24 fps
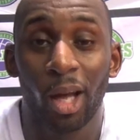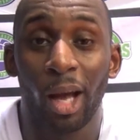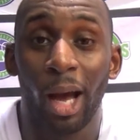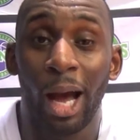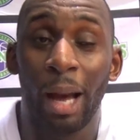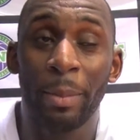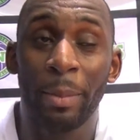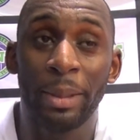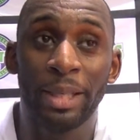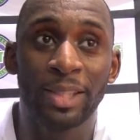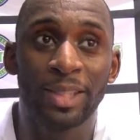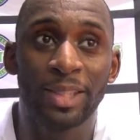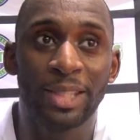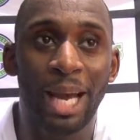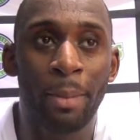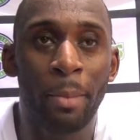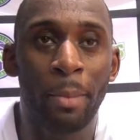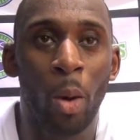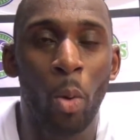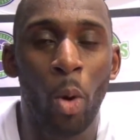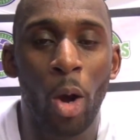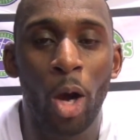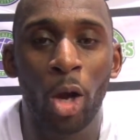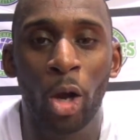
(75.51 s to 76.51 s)
I mean, it's
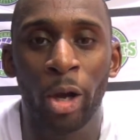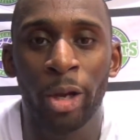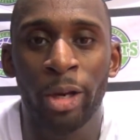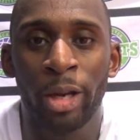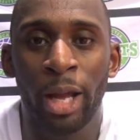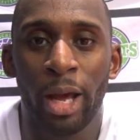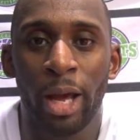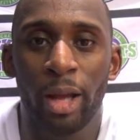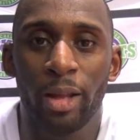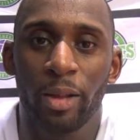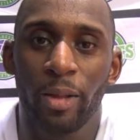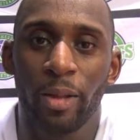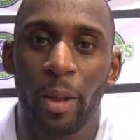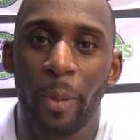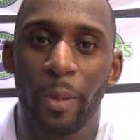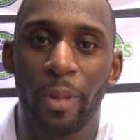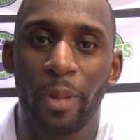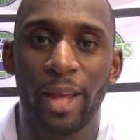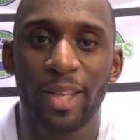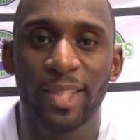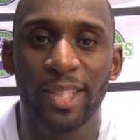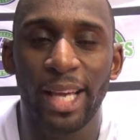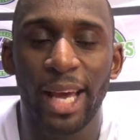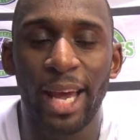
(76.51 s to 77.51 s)
something I work on.
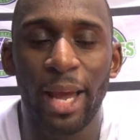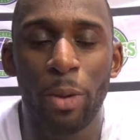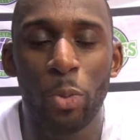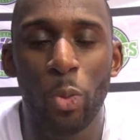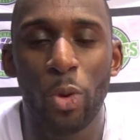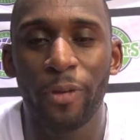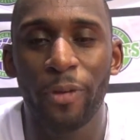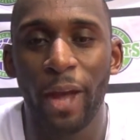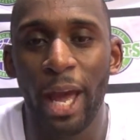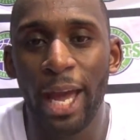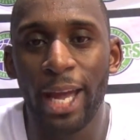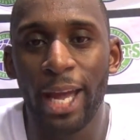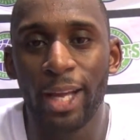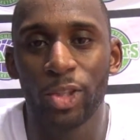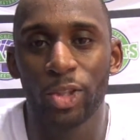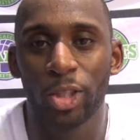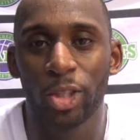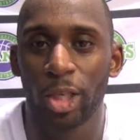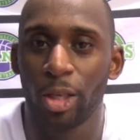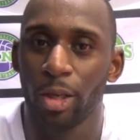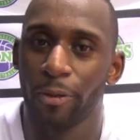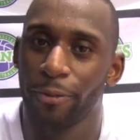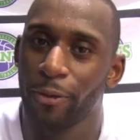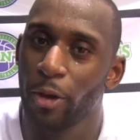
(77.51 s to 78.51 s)
They say with age,
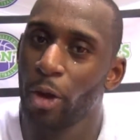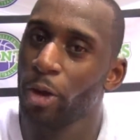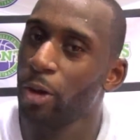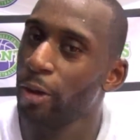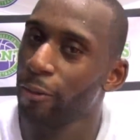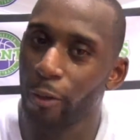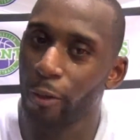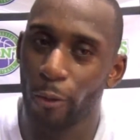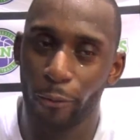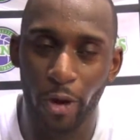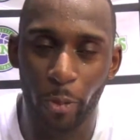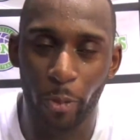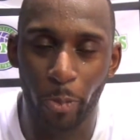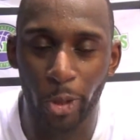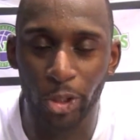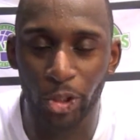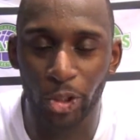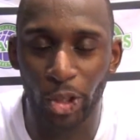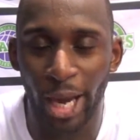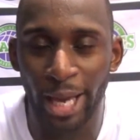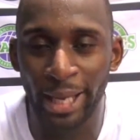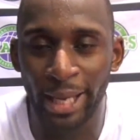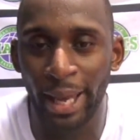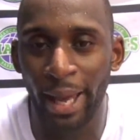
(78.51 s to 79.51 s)
if your three-point
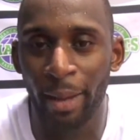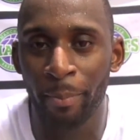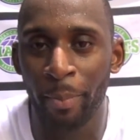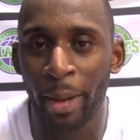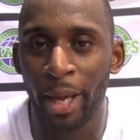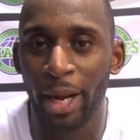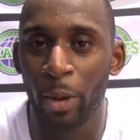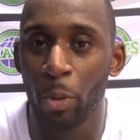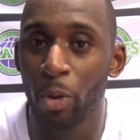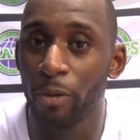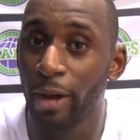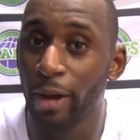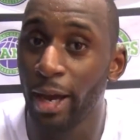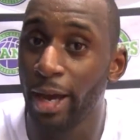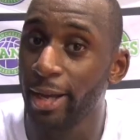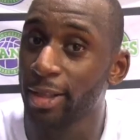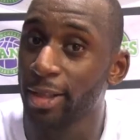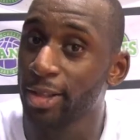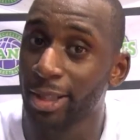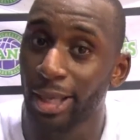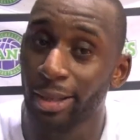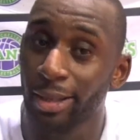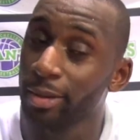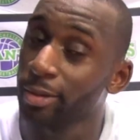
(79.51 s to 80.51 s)
shot ain't getting better with
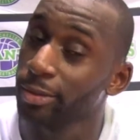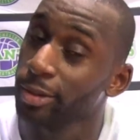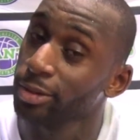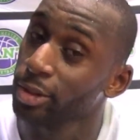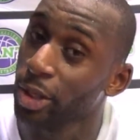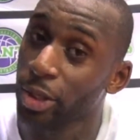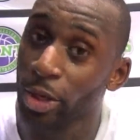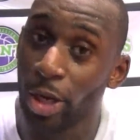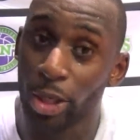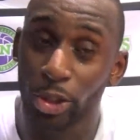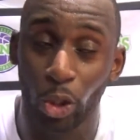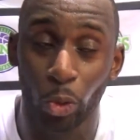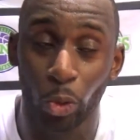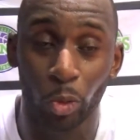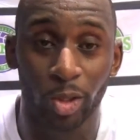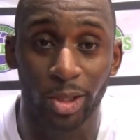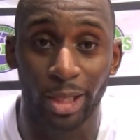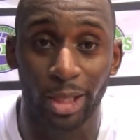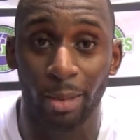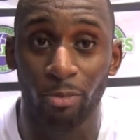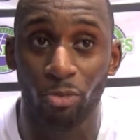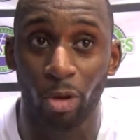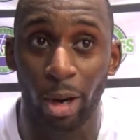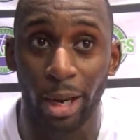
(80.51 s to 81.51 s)
age, then you're not doing
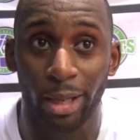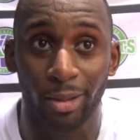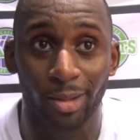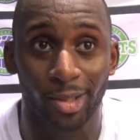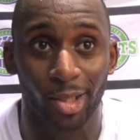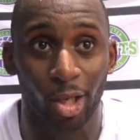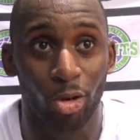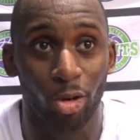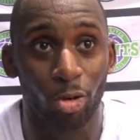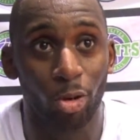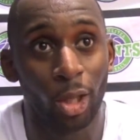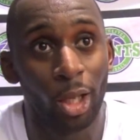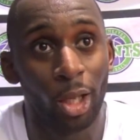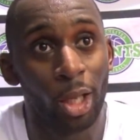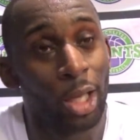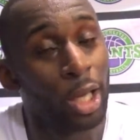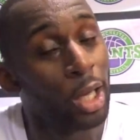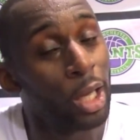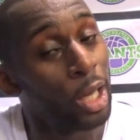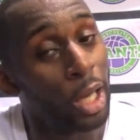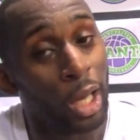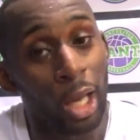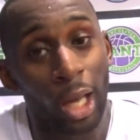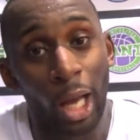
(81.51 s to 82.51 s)
something right. So
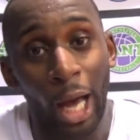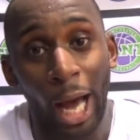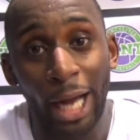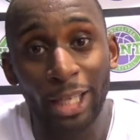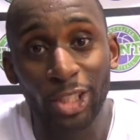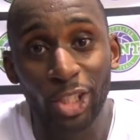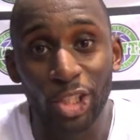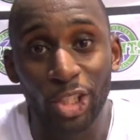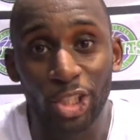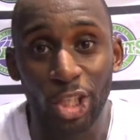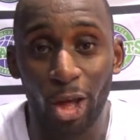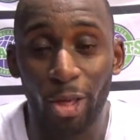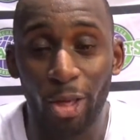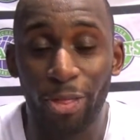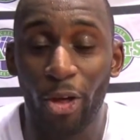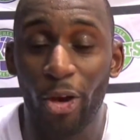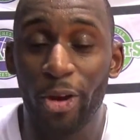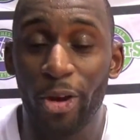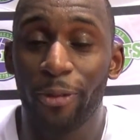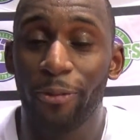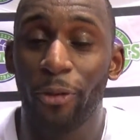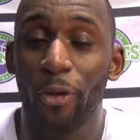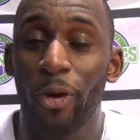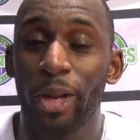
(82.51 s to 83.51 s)
I just turned
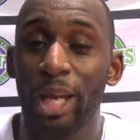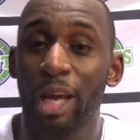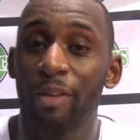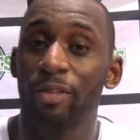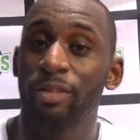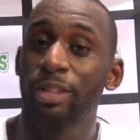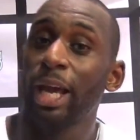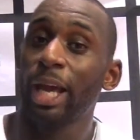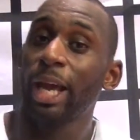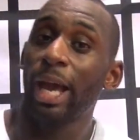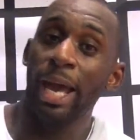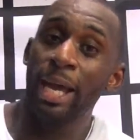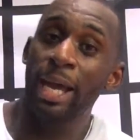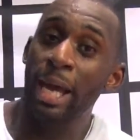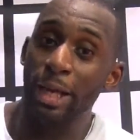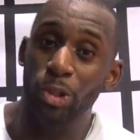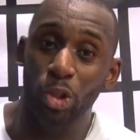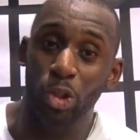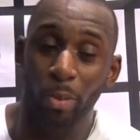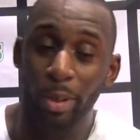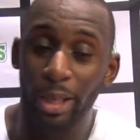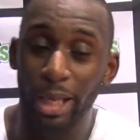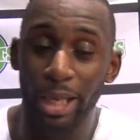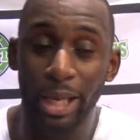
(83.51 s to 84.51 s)
34 the other day. I ain't got
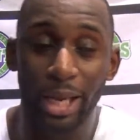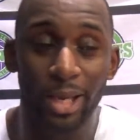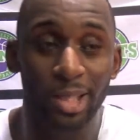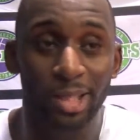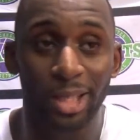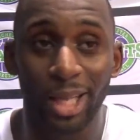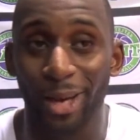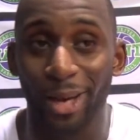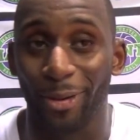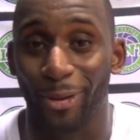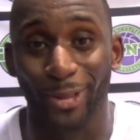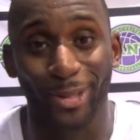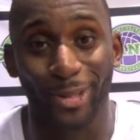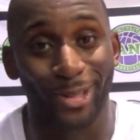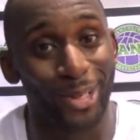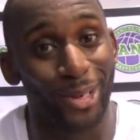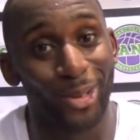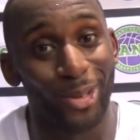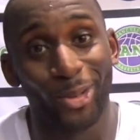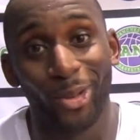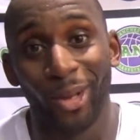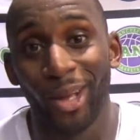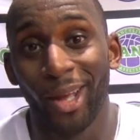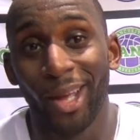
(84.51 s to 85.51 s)
too many years left.
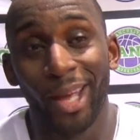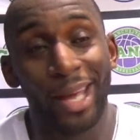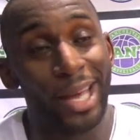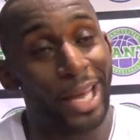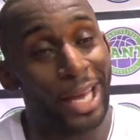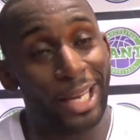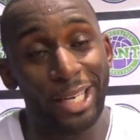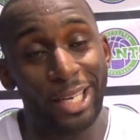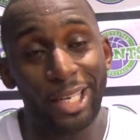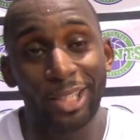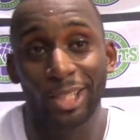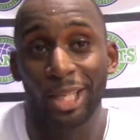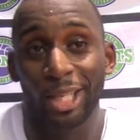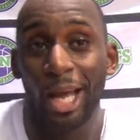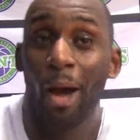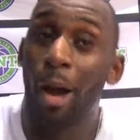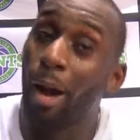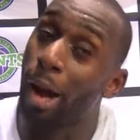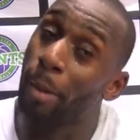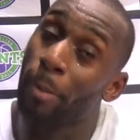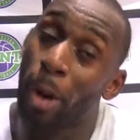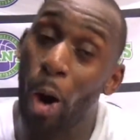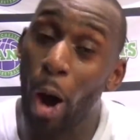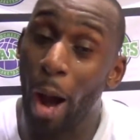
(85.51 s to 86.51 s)
So at least
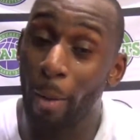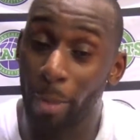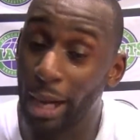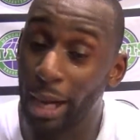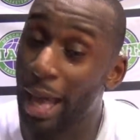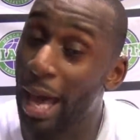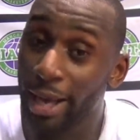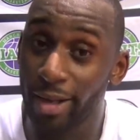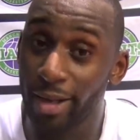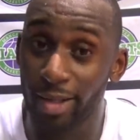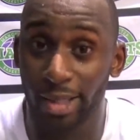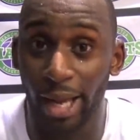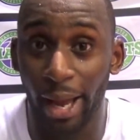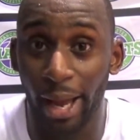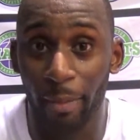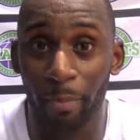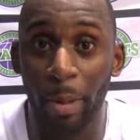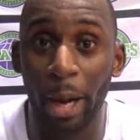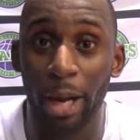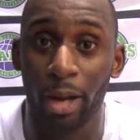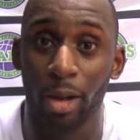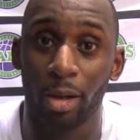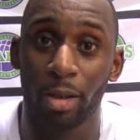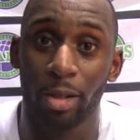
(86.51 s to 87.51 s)
I'm glad it's getting
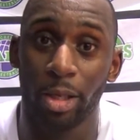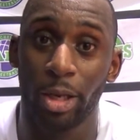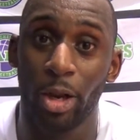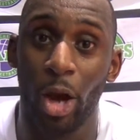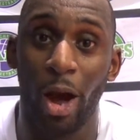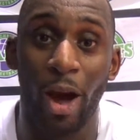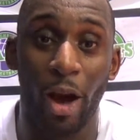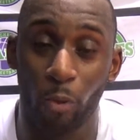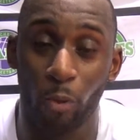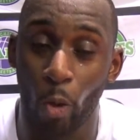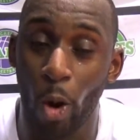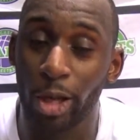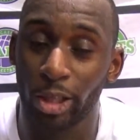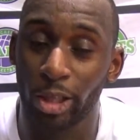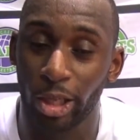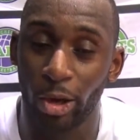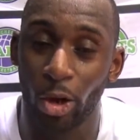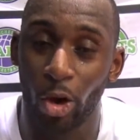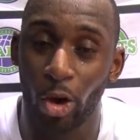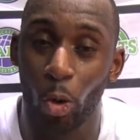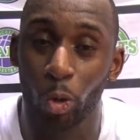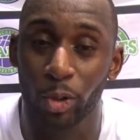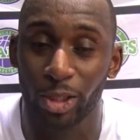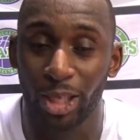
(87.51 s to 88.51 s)
better. You know, I've worked in
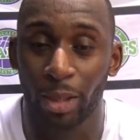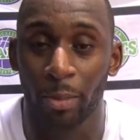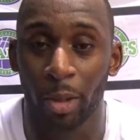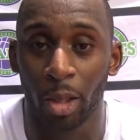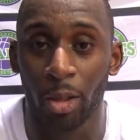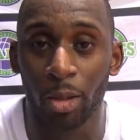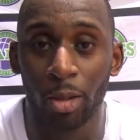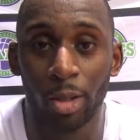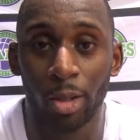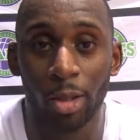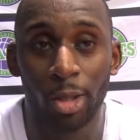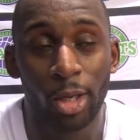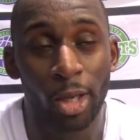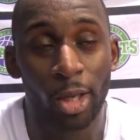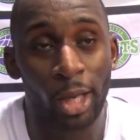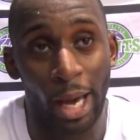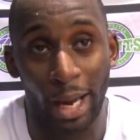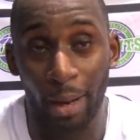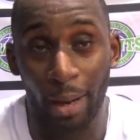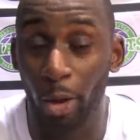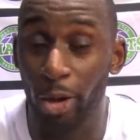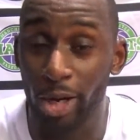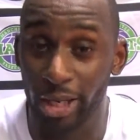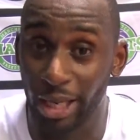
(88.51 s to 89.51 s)
it all summer.
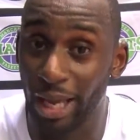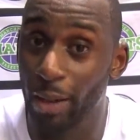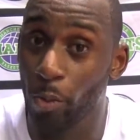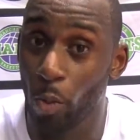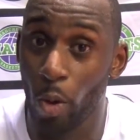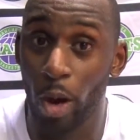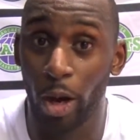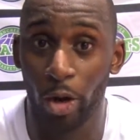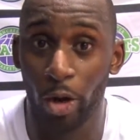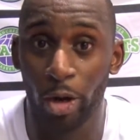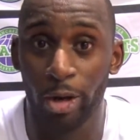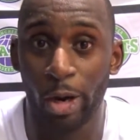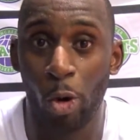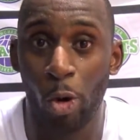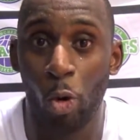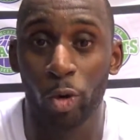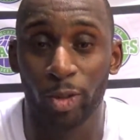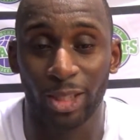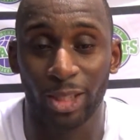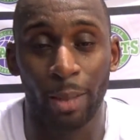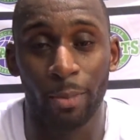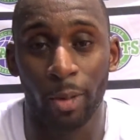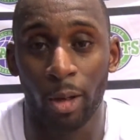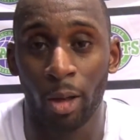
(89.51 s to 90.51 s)
And I'm going to keep working on it all
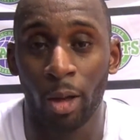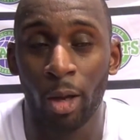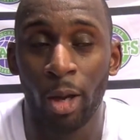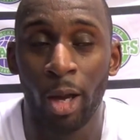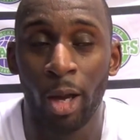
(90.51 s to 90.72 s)
summer.